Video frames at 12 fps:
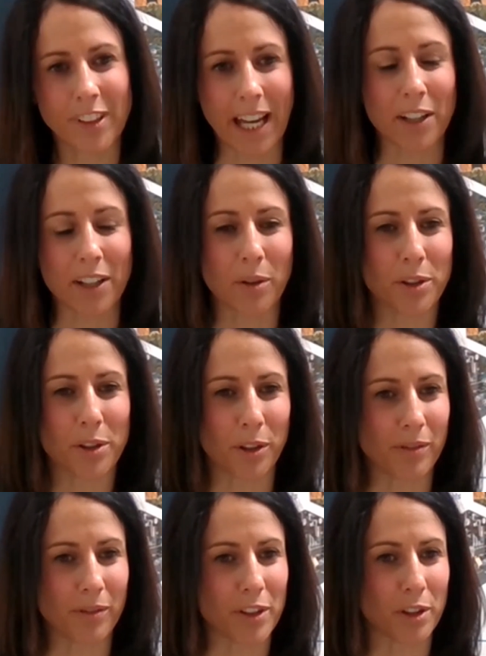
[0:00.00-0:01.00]
Yeah, no,
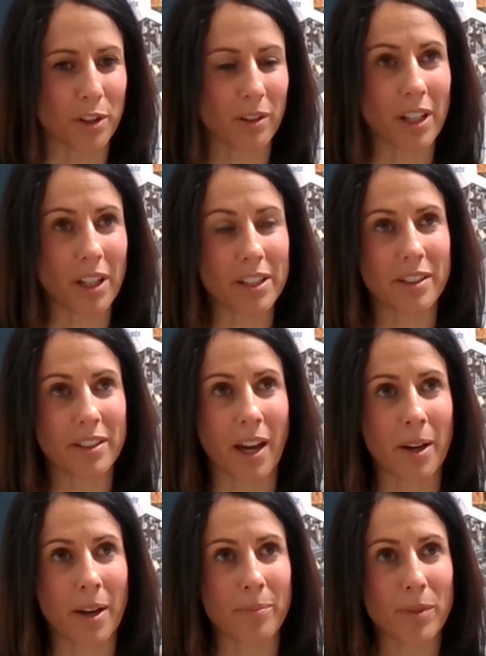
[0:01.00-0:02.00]
sure, for sure. It's
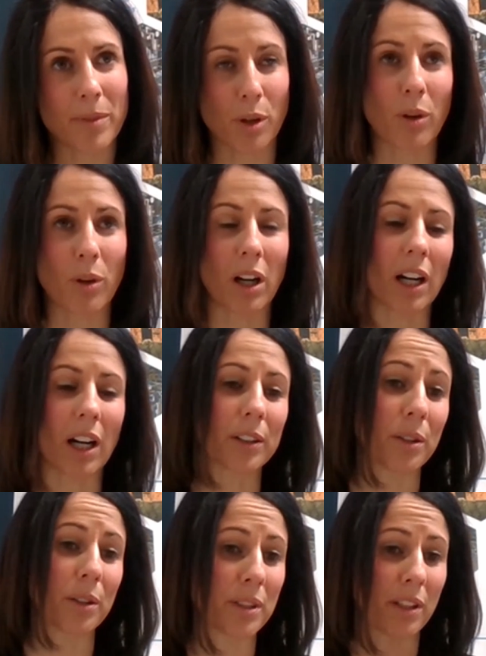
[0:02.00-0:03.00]
so I'll
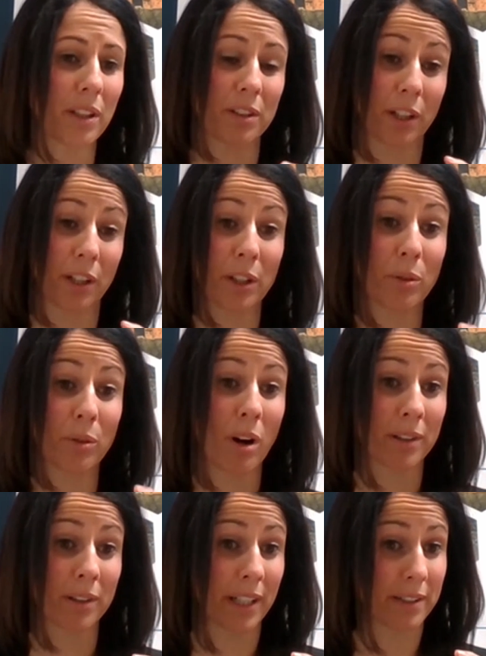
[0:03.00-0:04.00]
use the Ontario
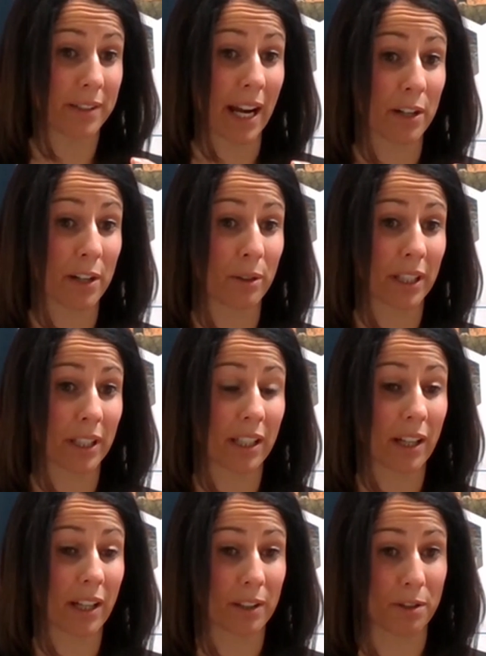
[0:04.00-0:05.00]
context actually